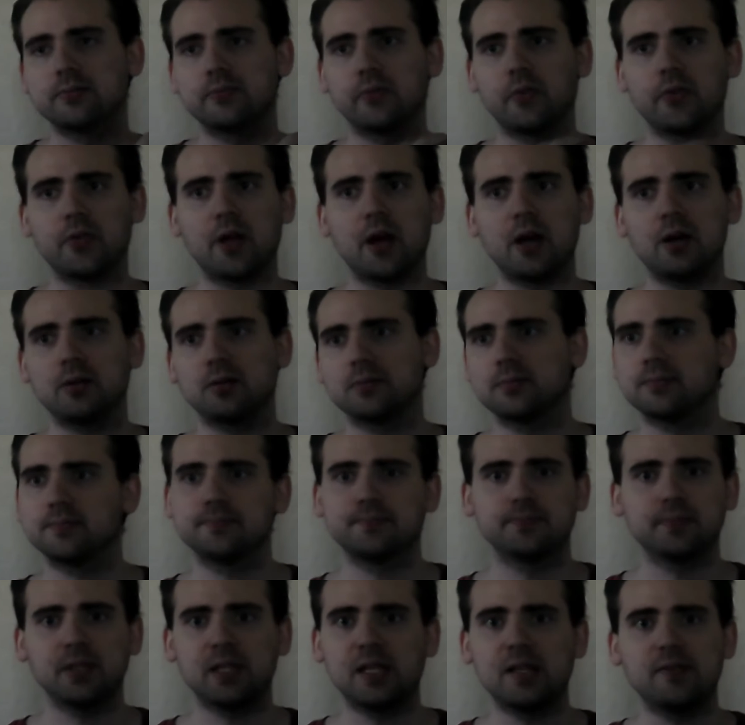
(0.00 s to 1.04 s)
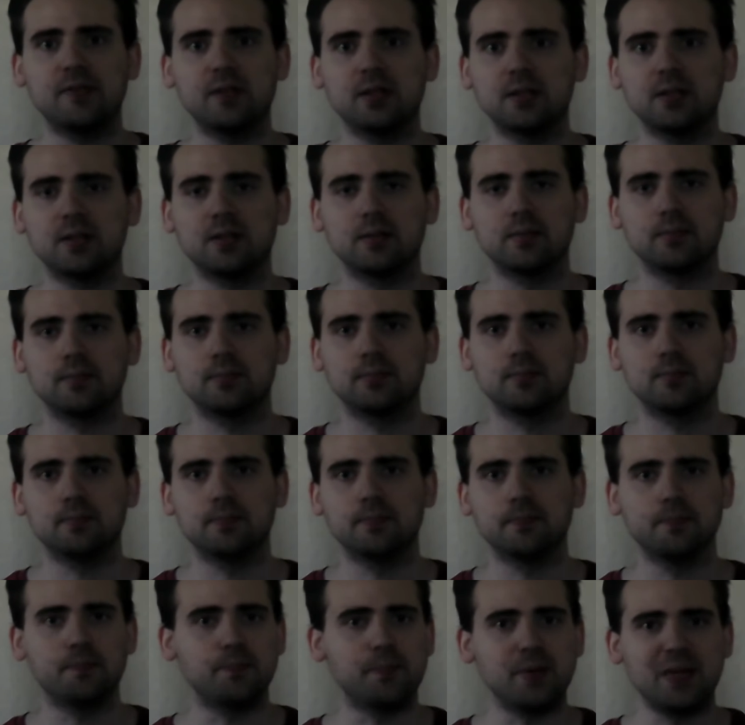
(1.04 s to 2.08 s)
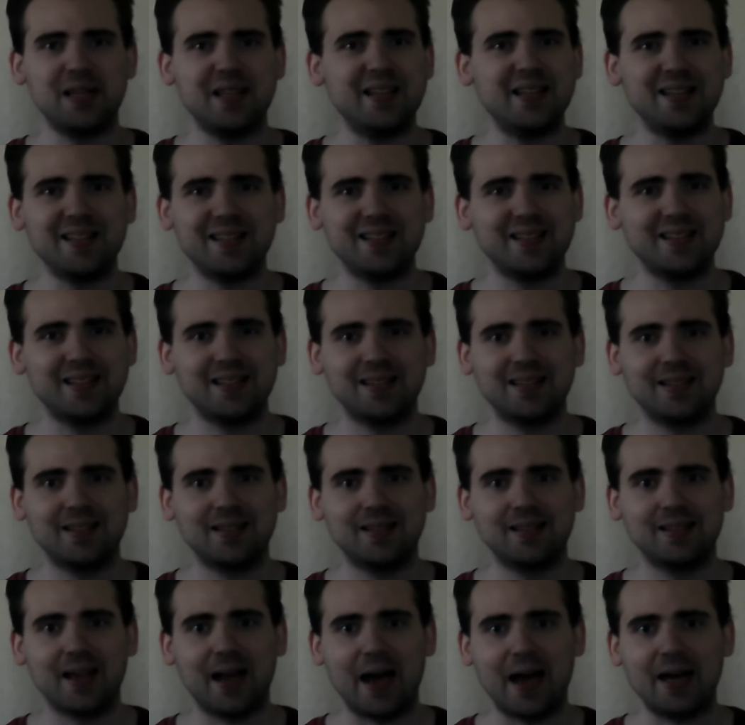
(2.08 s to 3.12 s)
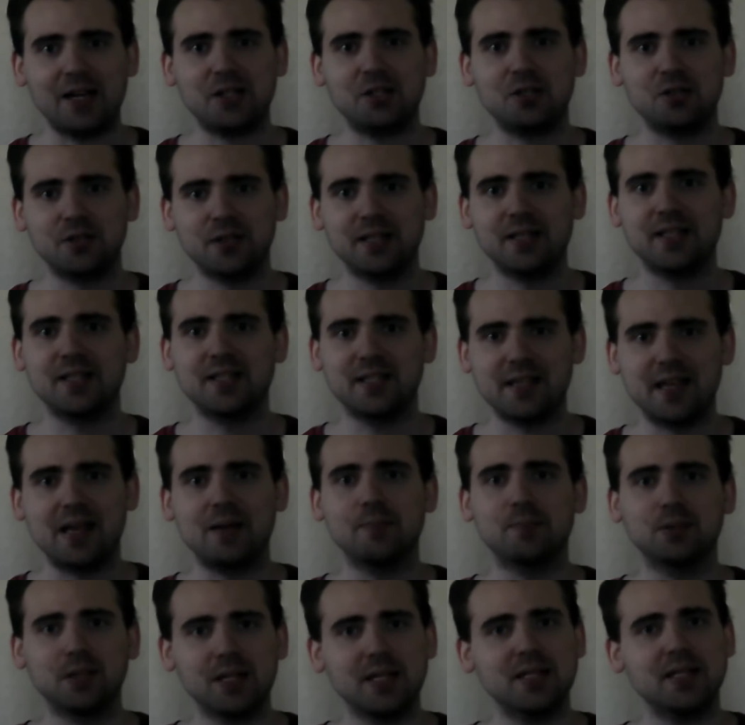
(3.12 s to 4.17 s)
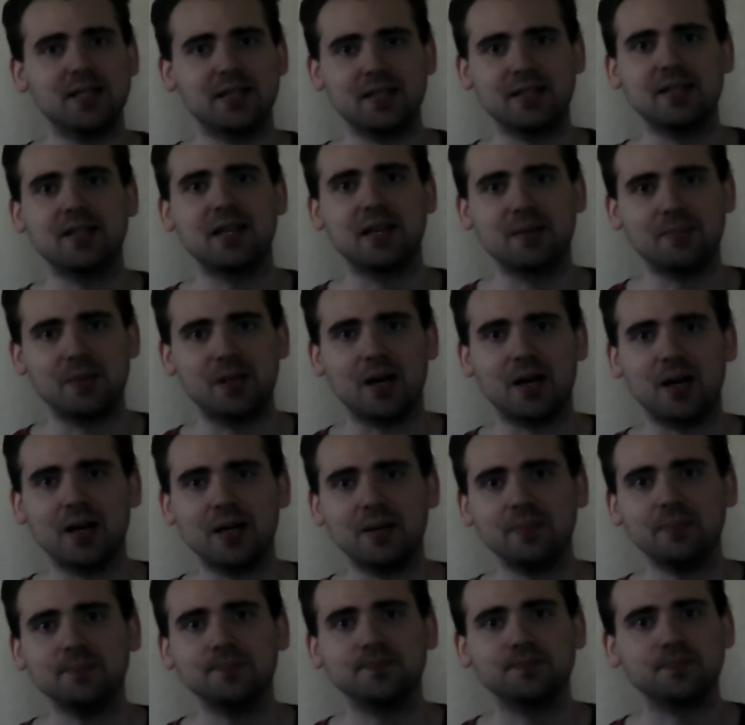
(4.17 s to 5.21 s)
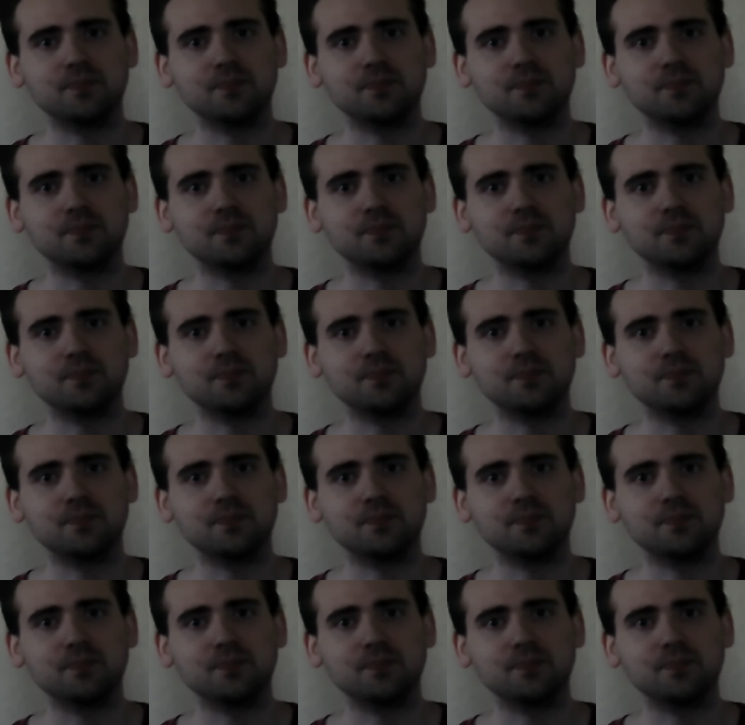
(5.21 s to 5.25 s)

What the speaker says: without even being actually in the same place at the same time.